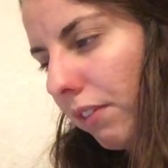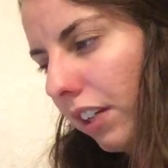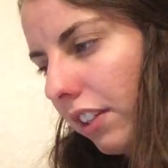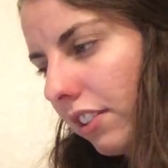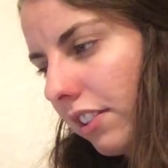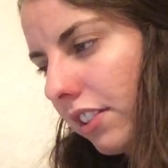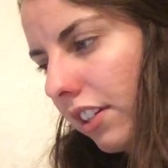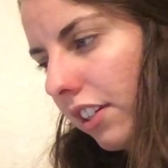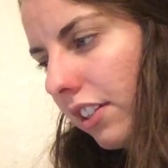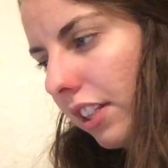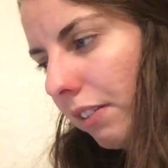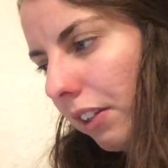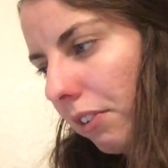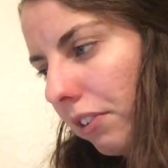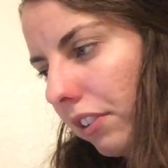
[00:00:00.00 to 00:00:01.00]
when does it start to
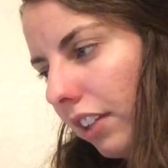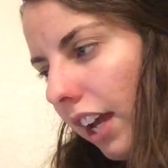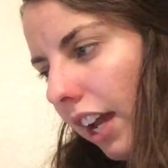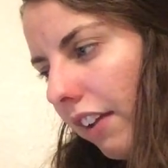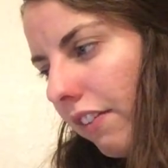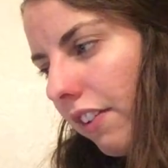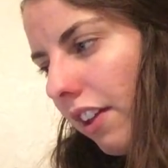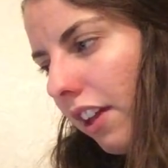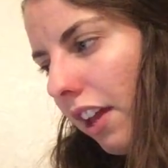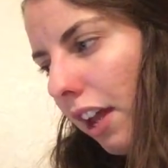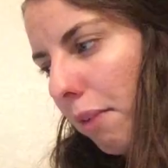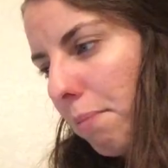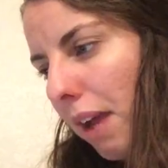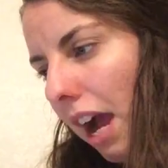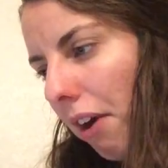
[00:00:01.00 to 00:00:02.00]
seem like real life,
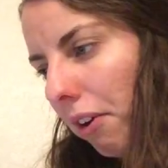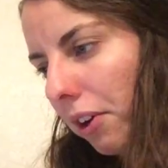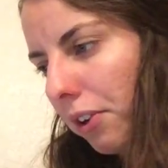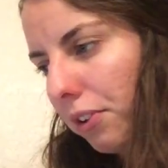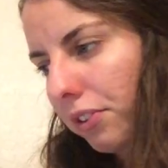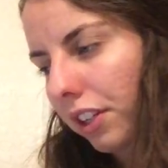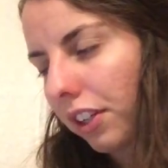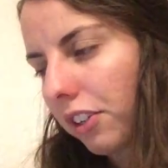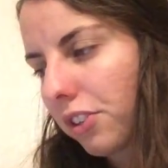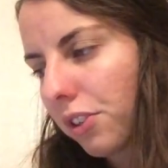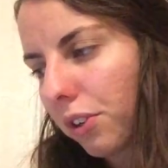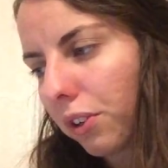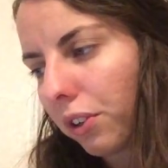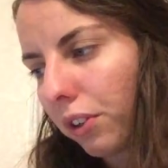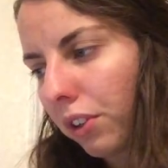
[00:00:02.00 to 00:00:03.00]
and power, who's in
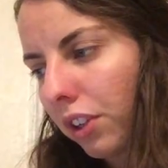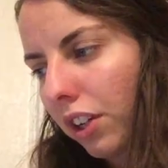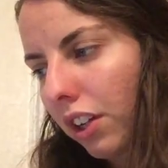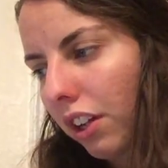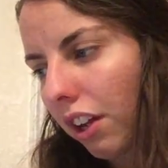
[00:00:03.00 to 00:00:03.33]
control,